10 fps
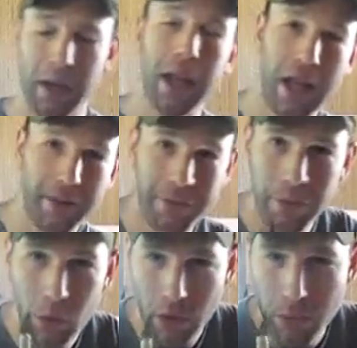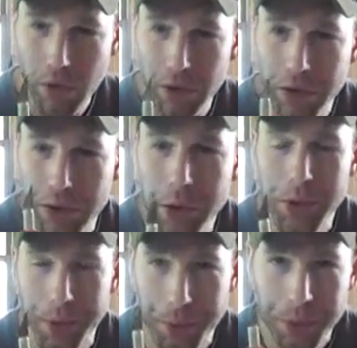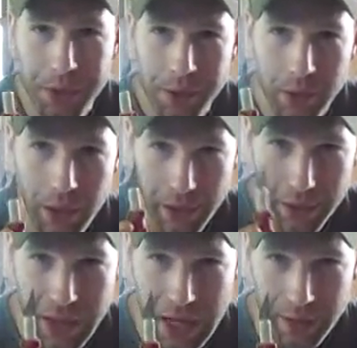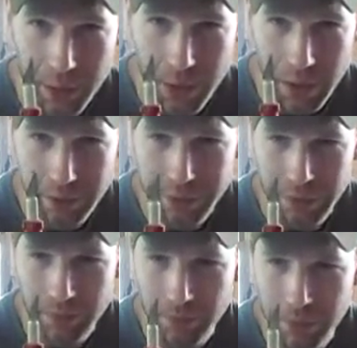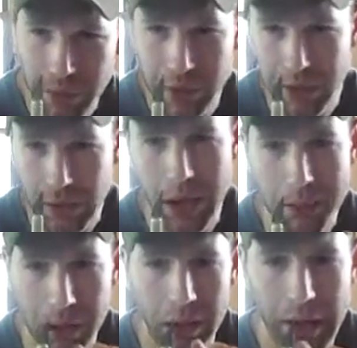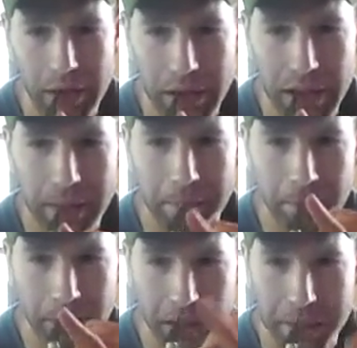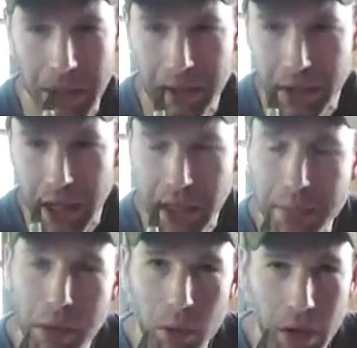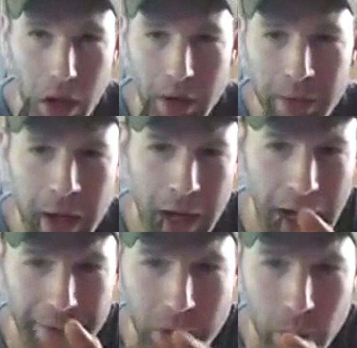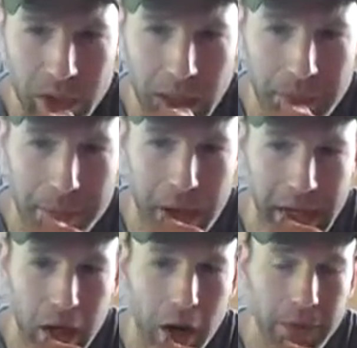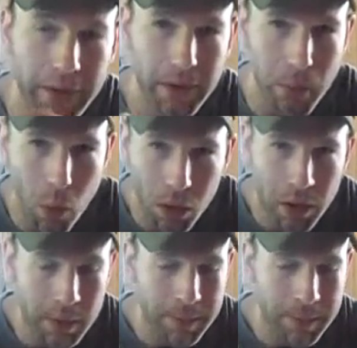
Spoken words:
a lot of horn workers do use, an X-Acto knife. This is a number 11 tip. It's been slightly broken off. I've known some that break it off even more.